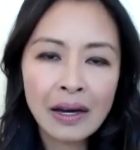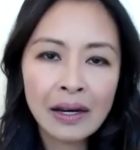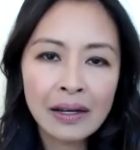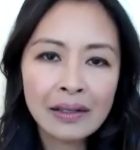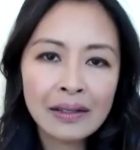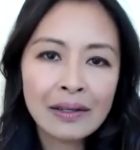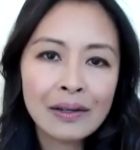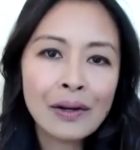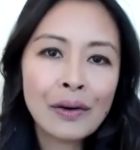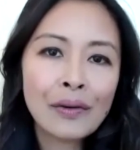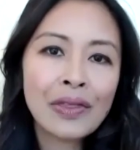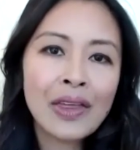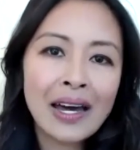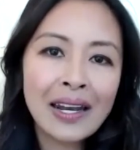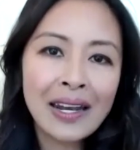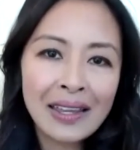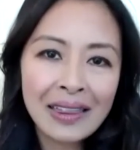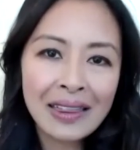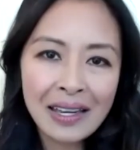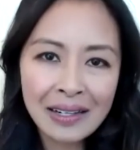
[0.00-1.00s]
That
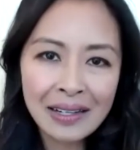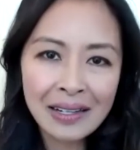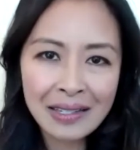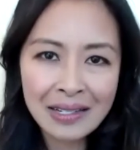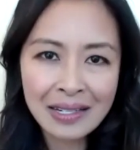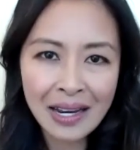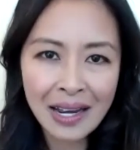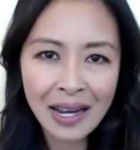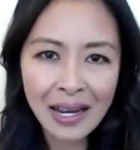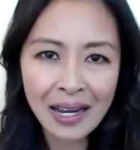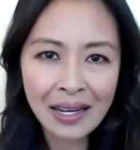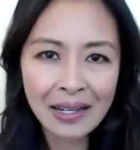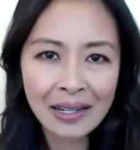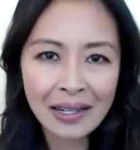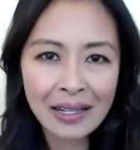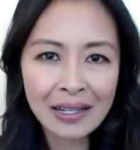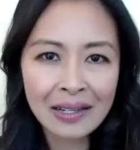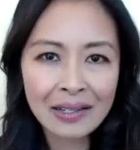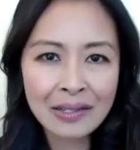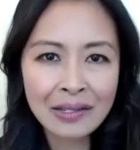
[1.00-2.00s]
at the end of the day
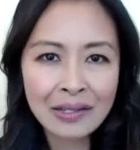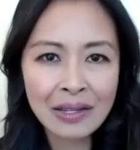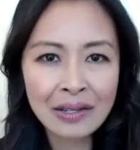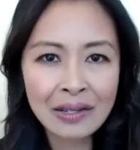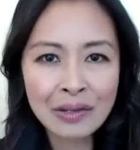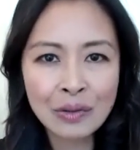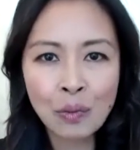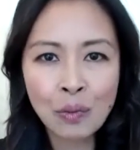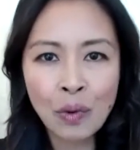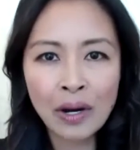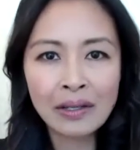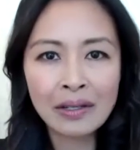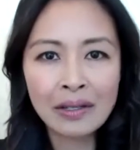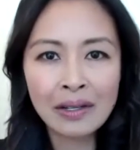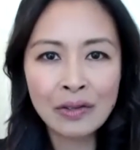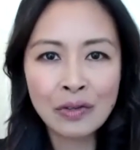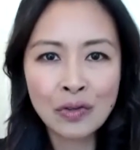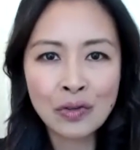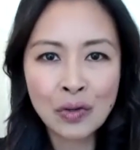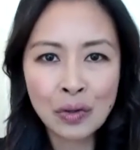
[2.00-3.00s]
is what
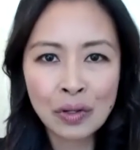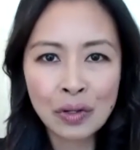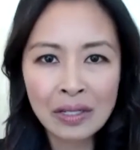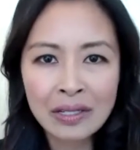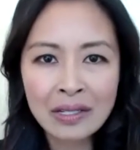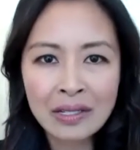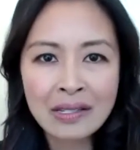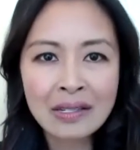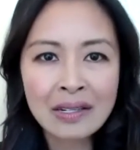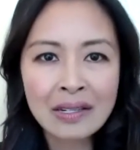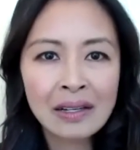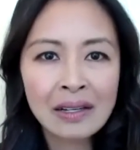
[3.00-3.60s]
a journalist